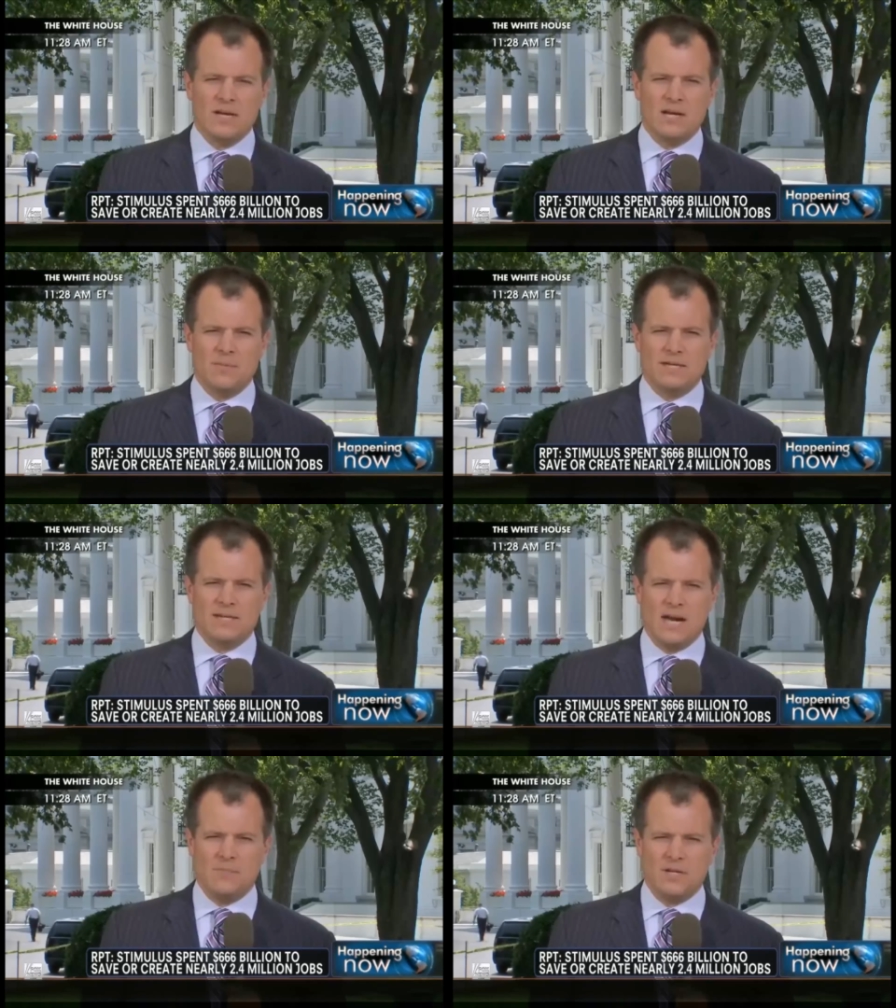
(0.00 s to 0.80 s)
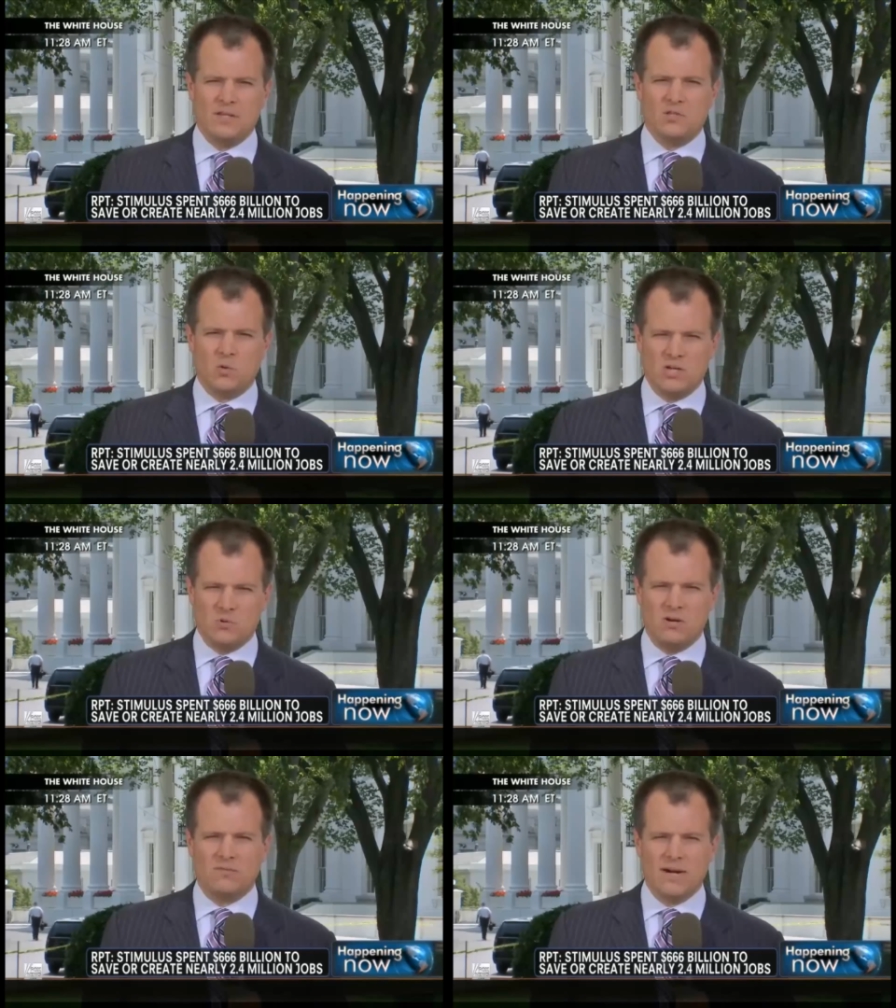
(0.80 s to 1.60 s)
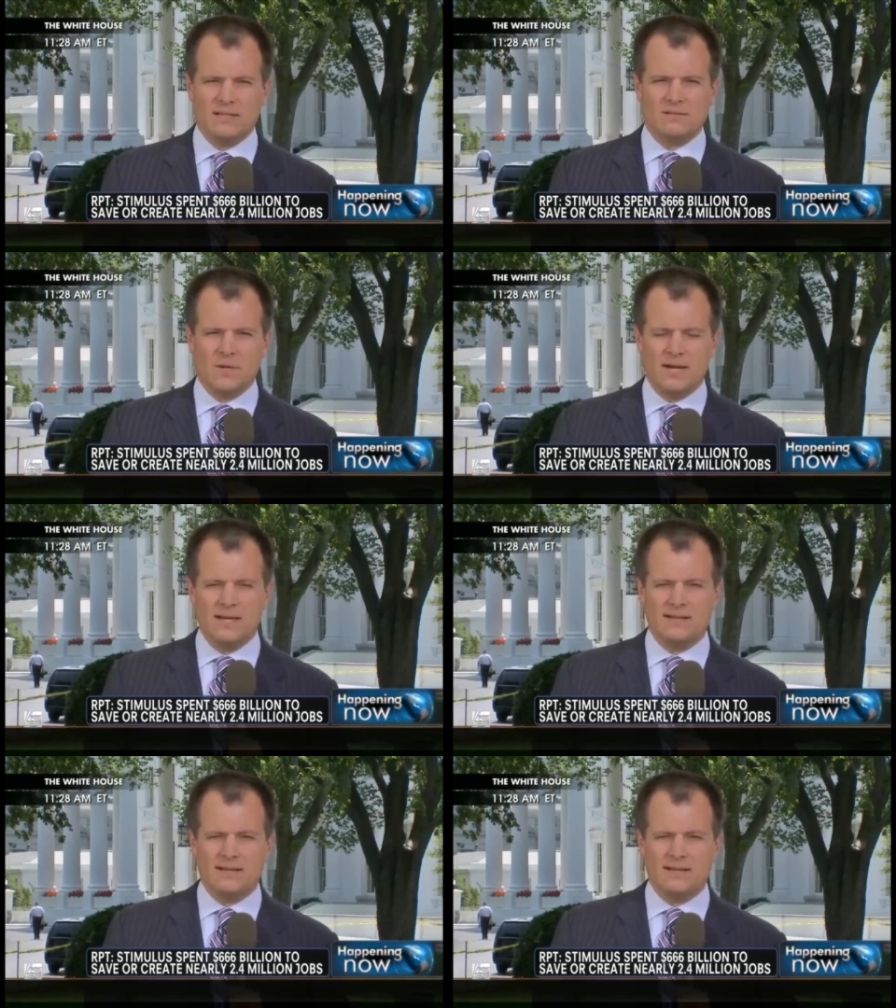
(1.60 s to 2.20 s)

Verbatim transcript: a big topic in the 2012 race. Patti